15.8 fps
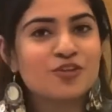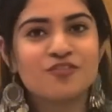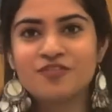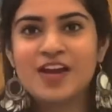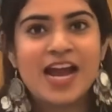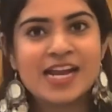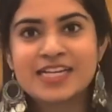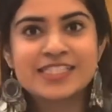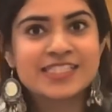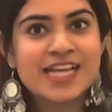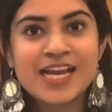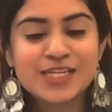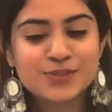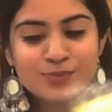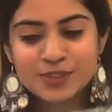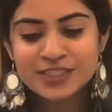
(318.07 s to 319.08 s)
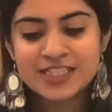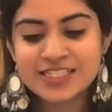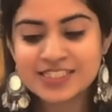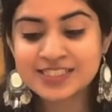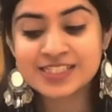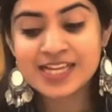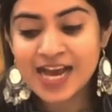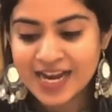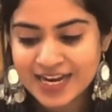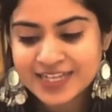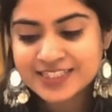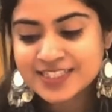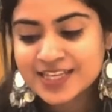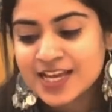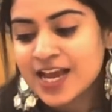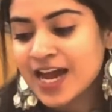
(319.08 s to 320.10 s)
fantasized with these
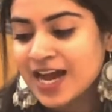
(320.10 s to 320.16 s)
lights.